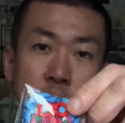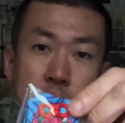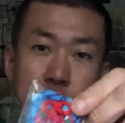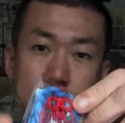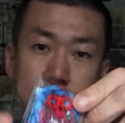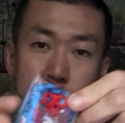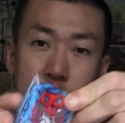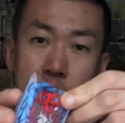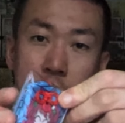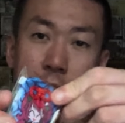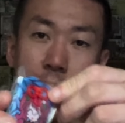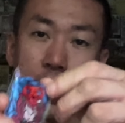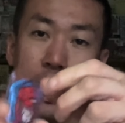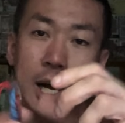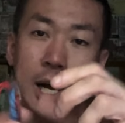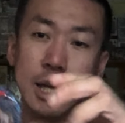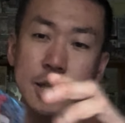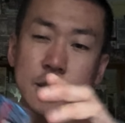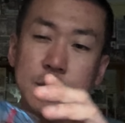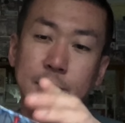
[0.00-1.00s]
So I
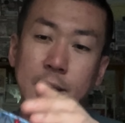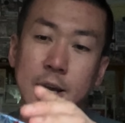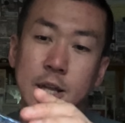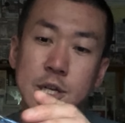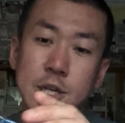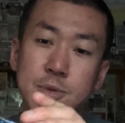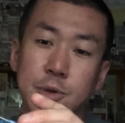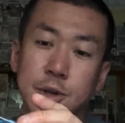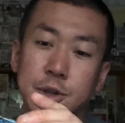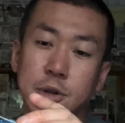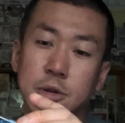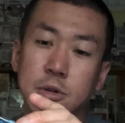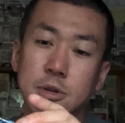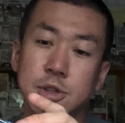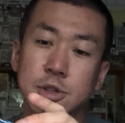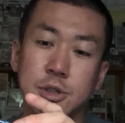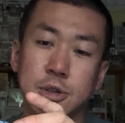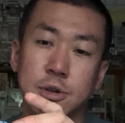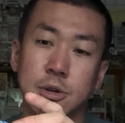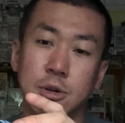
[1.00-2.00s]
had to buy this one though.
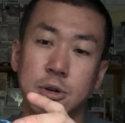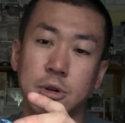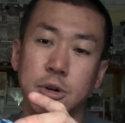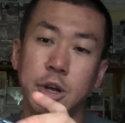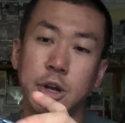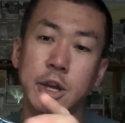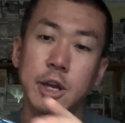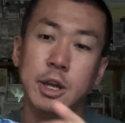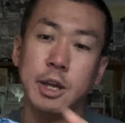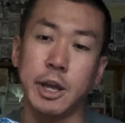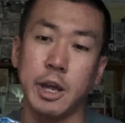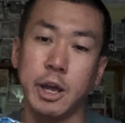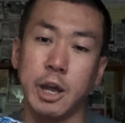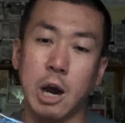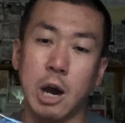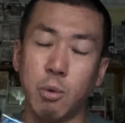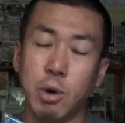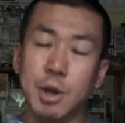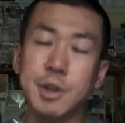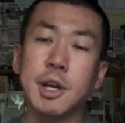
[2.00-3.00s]
So
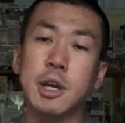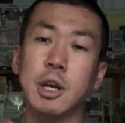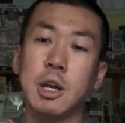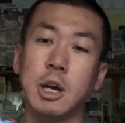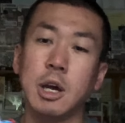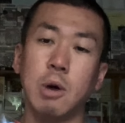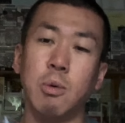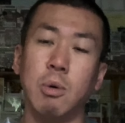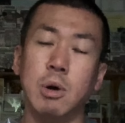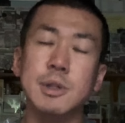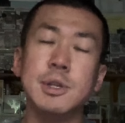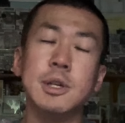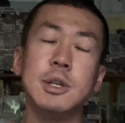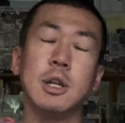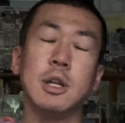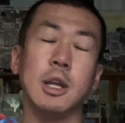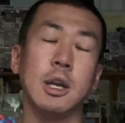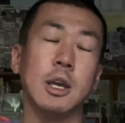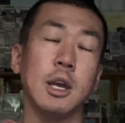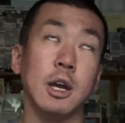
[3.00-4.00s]
I wanted
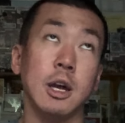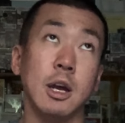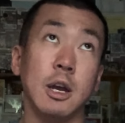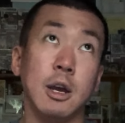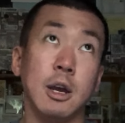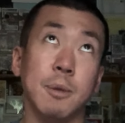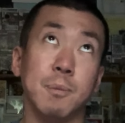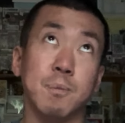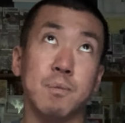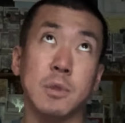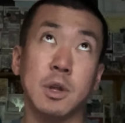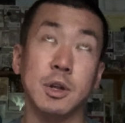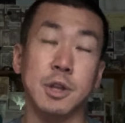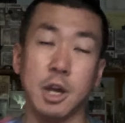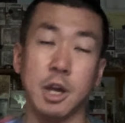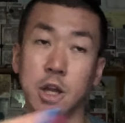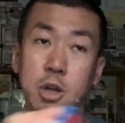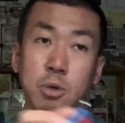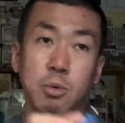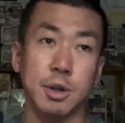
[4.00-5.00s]
like
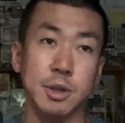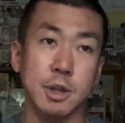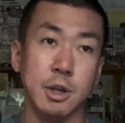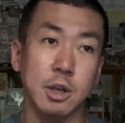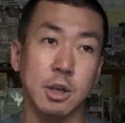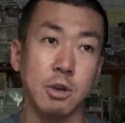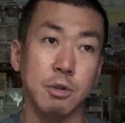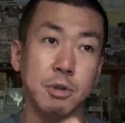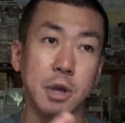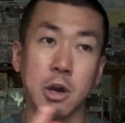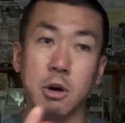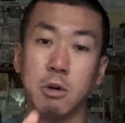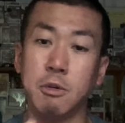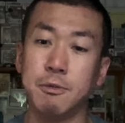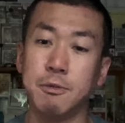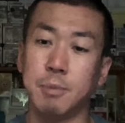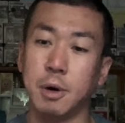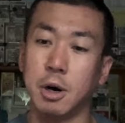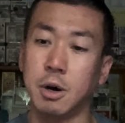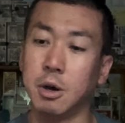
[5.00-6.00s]
the other one, the good
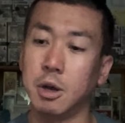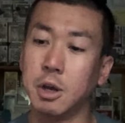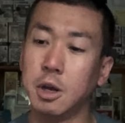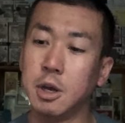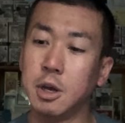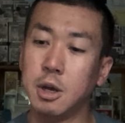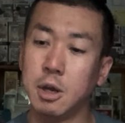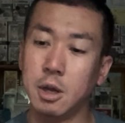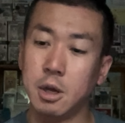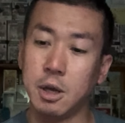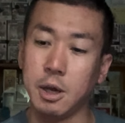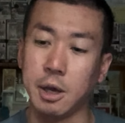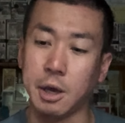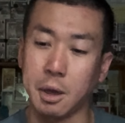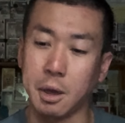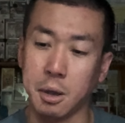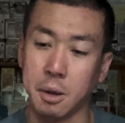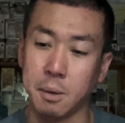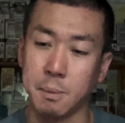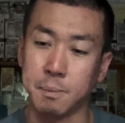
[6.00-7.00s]
health, but
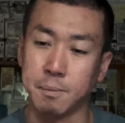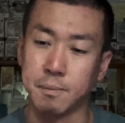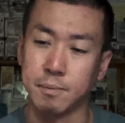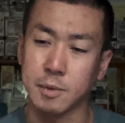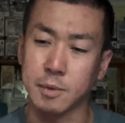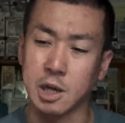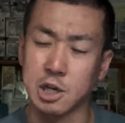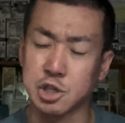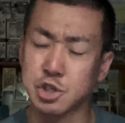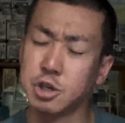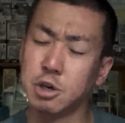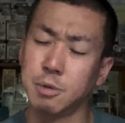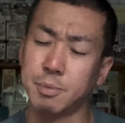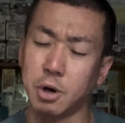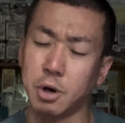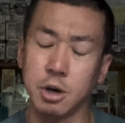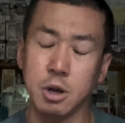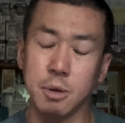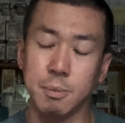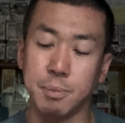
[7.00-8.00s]
I should have
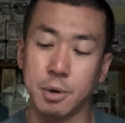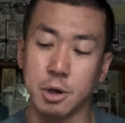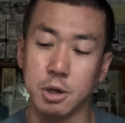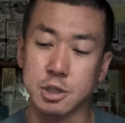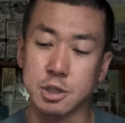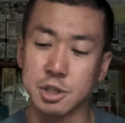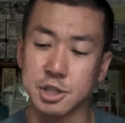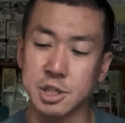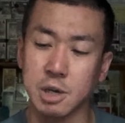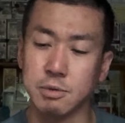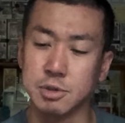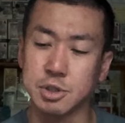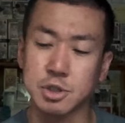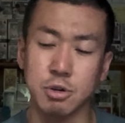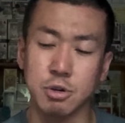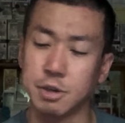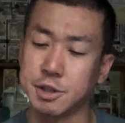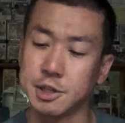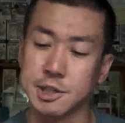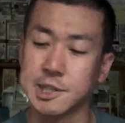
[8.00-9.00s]
bought it, but it's because I was
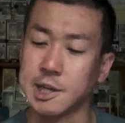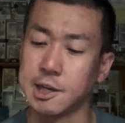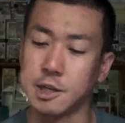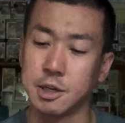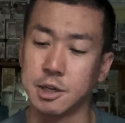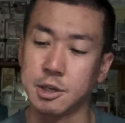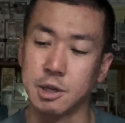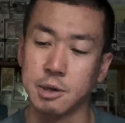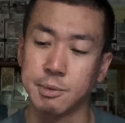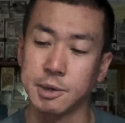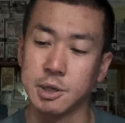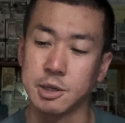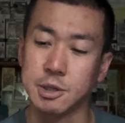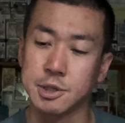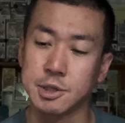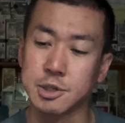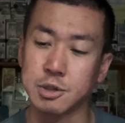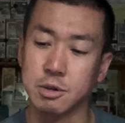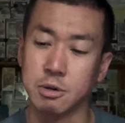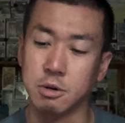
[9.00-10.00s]
so undecided. I mean,
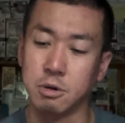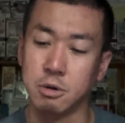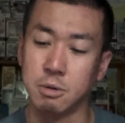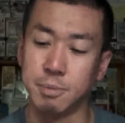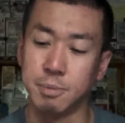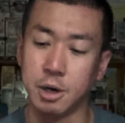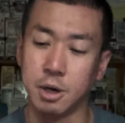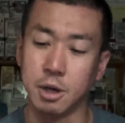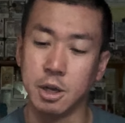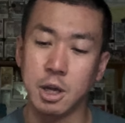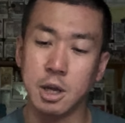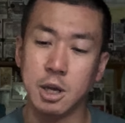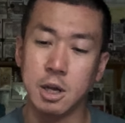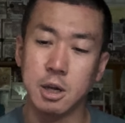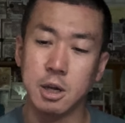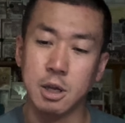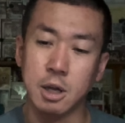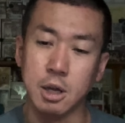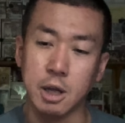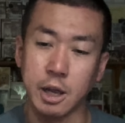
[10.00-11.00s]
so but
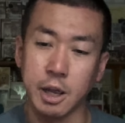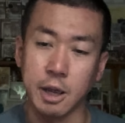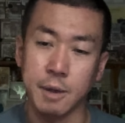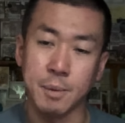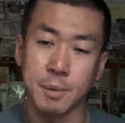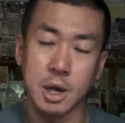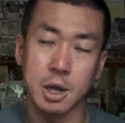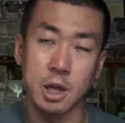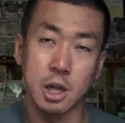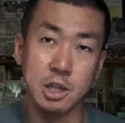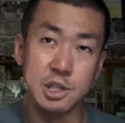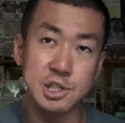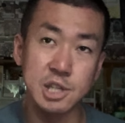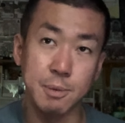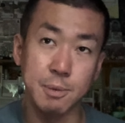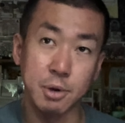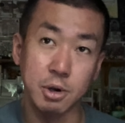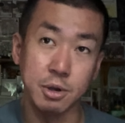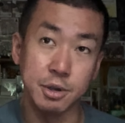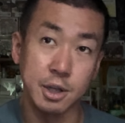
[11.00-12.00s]
at least I
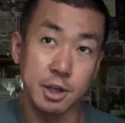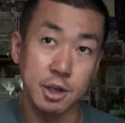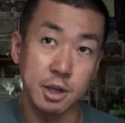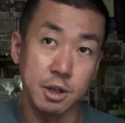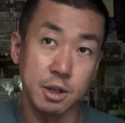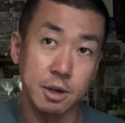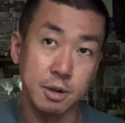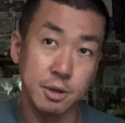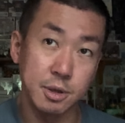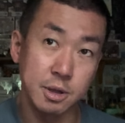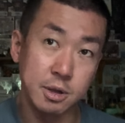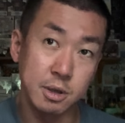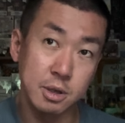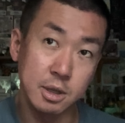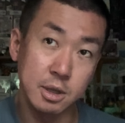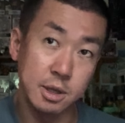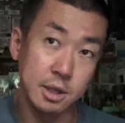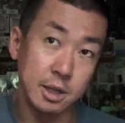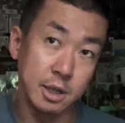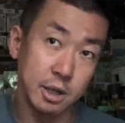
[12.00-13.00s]
bought the.
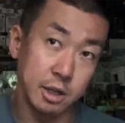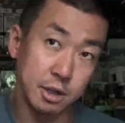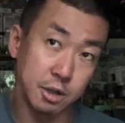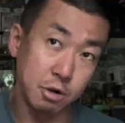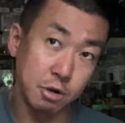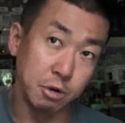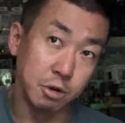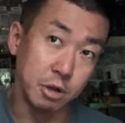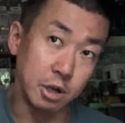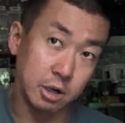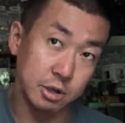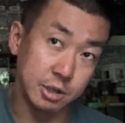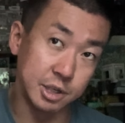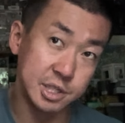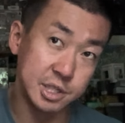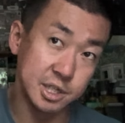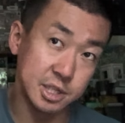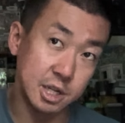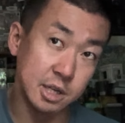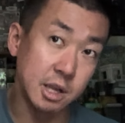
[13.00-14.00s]
the good luck.
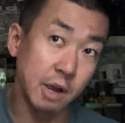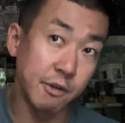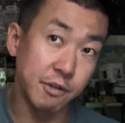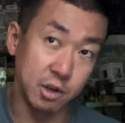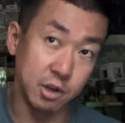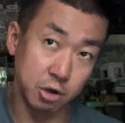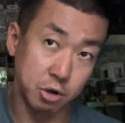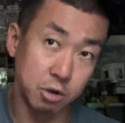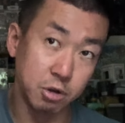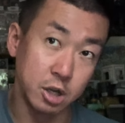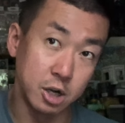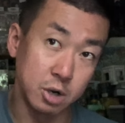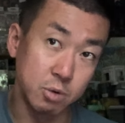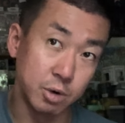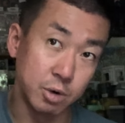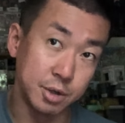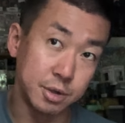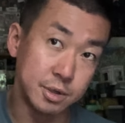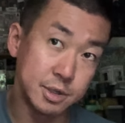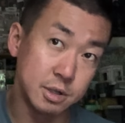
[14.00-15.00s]
This is the definitely good luck
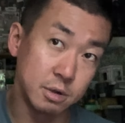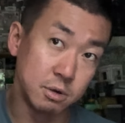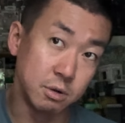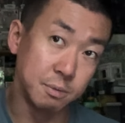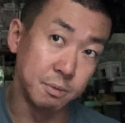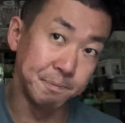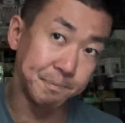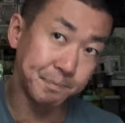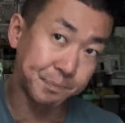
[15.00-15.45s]
one. So